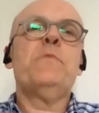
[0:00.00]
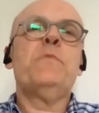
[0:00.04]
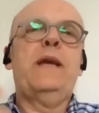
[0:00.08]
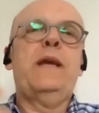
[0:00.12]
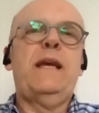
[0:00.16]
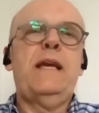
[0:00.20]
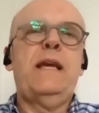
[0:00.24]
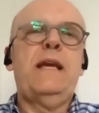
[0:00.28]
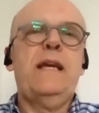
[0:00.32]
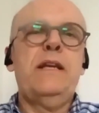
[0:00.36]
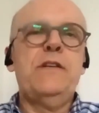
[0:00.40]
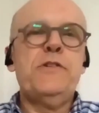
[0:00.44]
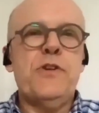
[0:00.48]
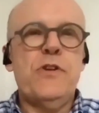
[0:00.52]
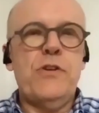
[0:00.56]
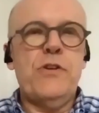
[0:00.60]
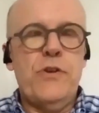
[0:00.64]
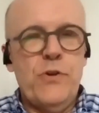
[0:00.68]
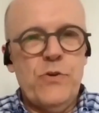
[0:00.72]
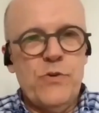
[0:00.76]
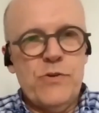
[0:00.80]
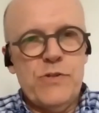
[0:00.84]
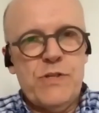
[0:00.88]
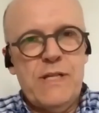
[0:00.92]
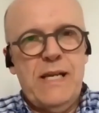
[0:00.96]
We
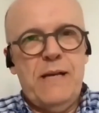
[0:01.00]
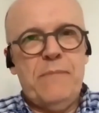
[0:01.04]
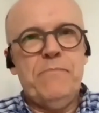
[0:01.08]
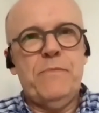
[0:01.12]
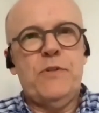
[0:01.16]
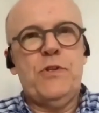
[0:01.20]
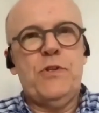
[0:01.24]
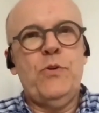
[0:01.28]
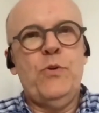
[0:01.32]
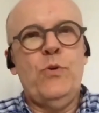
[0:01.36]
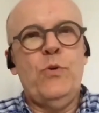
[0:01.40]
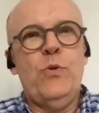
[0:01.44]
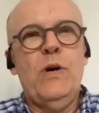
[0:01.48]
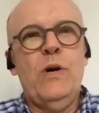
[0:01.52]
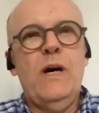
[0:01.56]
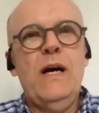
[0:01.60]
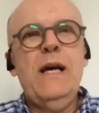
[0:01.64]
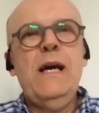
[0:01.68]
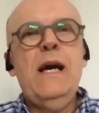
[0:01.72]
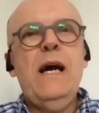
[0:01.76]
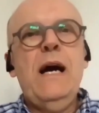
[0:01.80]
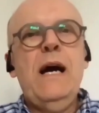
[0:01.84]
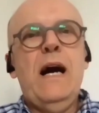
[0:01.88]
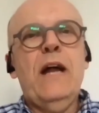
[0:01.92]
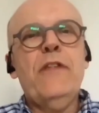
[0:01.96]
introduce them to
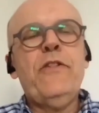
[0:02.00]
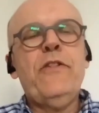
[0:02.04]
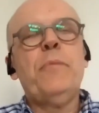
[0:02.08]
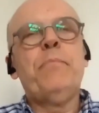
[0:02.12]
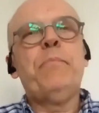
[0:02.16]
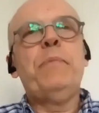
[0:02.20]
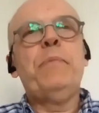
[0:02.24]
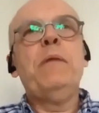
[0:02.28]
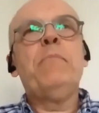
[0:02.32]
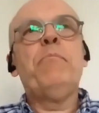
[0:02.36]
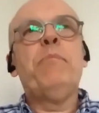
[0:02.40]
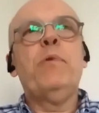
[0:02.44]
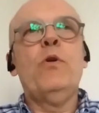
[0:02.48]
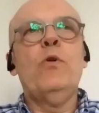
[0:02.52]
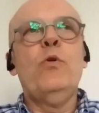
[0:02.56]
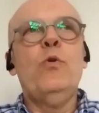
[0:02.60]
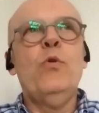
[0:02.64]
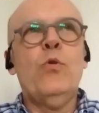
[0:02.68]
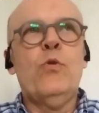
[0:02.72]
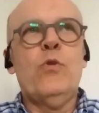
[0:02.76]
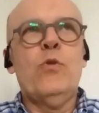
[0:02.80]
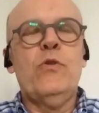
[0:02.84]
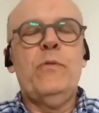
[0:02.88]
other people who